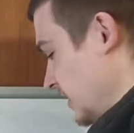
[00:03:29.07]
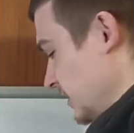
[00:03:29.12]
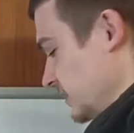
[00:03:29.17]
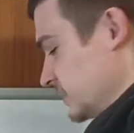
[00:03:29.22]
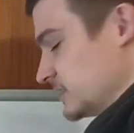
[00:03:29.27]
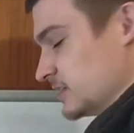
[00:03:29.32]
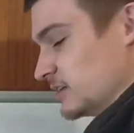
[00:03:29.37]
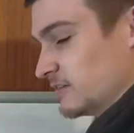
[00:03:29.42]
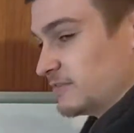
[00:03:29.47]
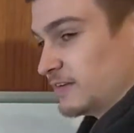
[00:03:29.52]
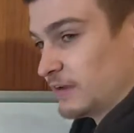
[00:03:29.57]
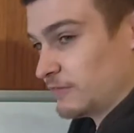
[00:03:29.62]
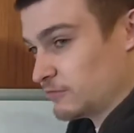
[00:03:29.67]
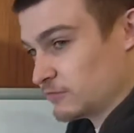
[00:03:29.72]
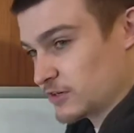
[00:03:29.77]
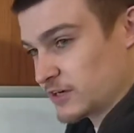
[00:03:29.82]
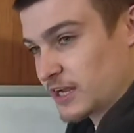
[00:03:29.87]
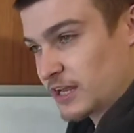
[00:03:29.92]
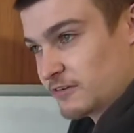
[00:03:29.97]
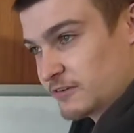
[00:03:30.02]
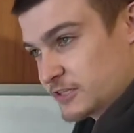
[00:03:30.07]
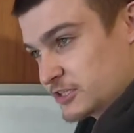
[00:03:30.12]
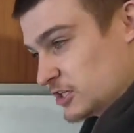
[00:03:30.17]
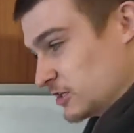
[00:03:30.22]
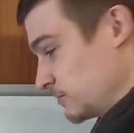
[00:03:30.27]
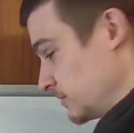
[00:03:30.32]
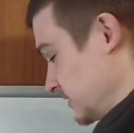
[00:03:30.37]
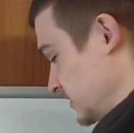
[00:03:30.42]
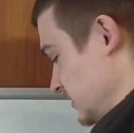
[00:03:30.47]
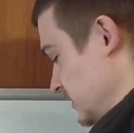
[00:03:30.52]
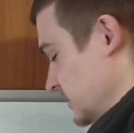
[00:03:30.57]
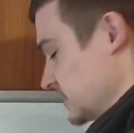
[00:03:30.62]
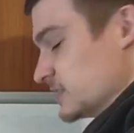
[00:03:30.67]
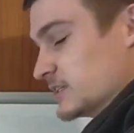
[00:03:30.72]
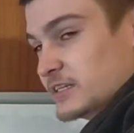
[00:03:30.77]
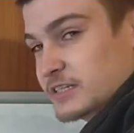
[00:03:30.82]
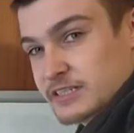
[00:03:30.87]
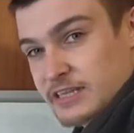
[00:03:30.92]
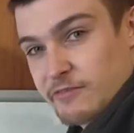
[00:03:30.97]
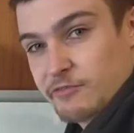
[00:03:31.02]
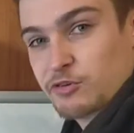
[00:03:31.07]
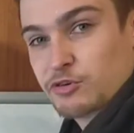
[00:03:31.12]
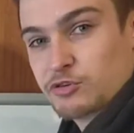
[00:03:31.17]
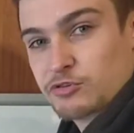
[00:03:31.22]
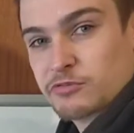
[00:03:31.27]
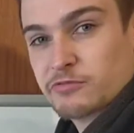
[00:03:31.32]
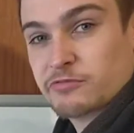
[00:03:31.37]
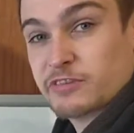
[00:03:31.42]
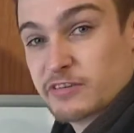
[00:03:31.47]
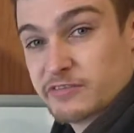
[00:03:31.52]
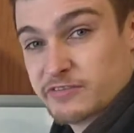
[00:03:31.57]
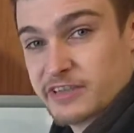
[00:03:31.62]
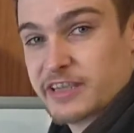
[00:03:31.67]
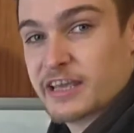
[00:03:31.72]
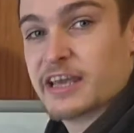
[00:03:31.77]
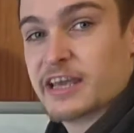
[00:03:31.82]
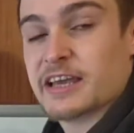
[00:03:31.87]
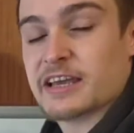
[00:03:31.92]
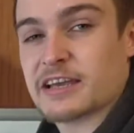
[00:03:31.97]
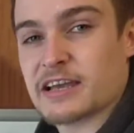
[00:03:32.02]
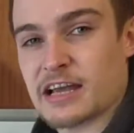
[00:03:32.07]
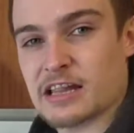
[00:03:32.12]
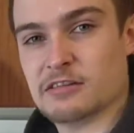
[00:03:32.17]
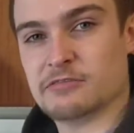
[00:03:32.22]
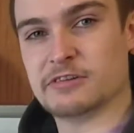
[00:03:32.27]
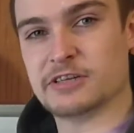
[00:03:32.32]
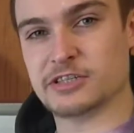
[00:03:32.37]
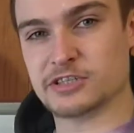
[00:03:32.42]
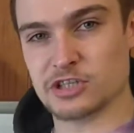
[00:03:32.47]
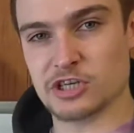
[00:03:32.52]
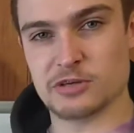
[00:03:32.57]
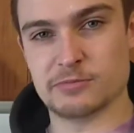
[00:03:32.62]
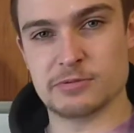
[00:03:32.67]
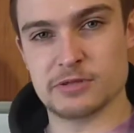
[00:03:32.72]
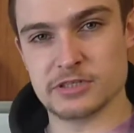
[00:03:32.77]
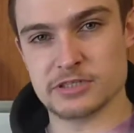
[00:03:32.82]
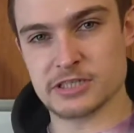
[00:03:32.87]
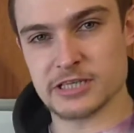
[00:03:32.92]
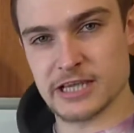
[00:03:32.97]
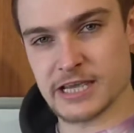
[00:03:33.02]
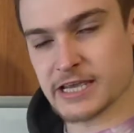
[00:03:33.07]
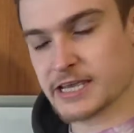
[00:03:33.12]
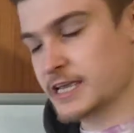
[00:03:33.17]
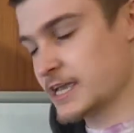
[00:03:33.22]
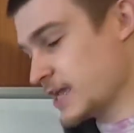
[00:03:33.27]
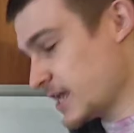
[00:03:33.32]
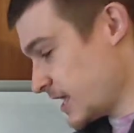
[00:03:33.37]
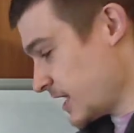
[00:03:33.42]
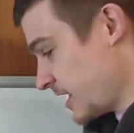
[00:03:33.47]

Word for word: this is a 500 calorie surplus, this is a 750 calorie surplus, okay?